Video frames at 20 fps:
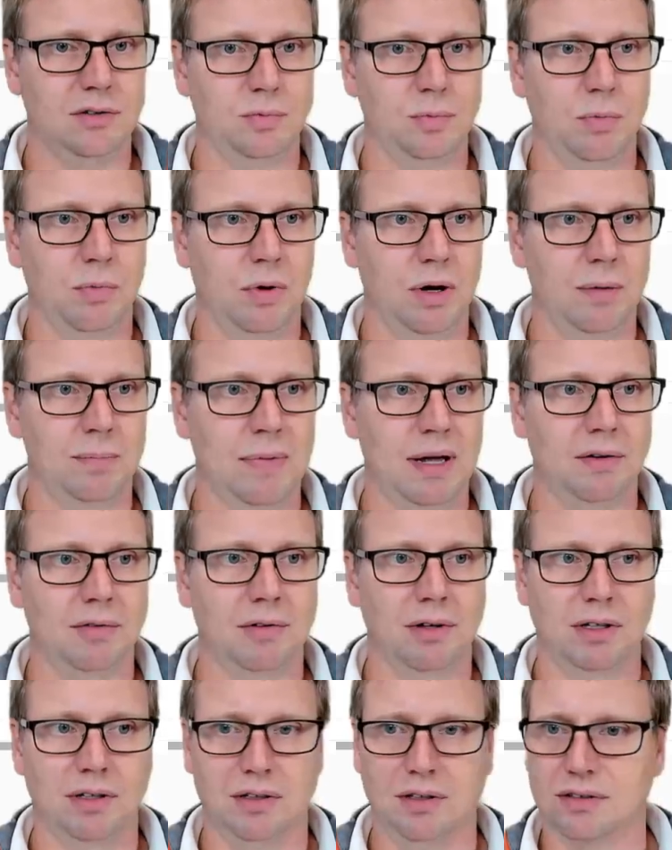we want to
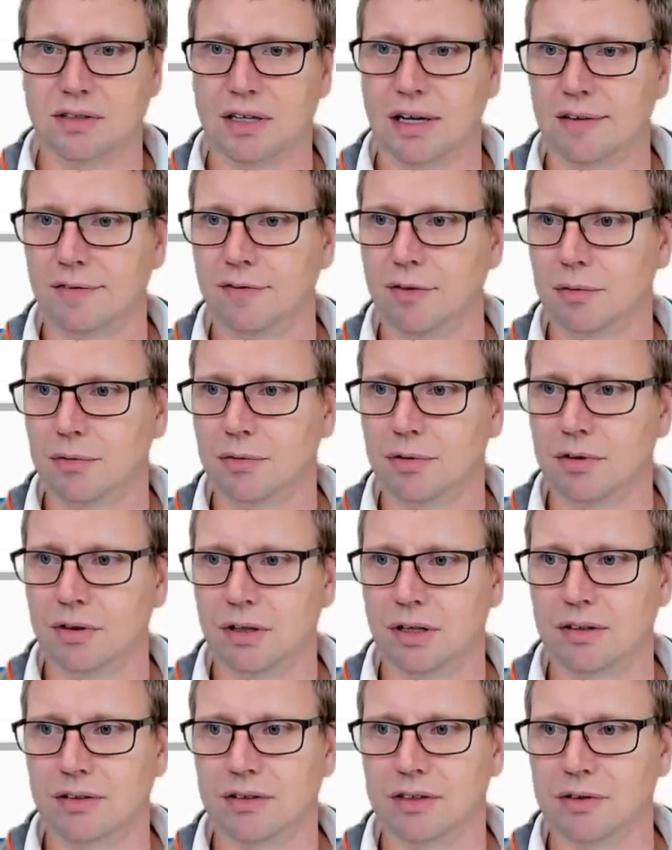migrate this iFlow, so
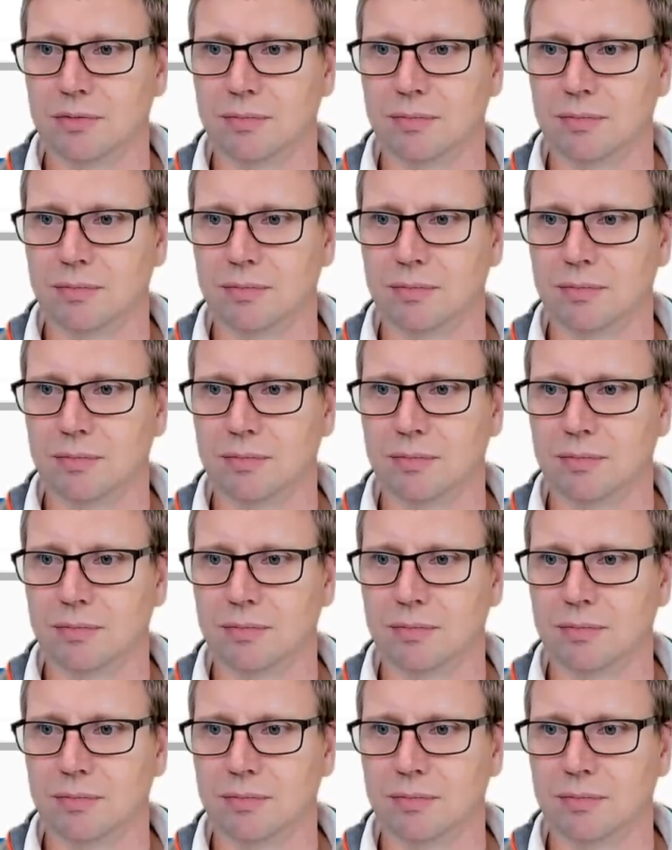let's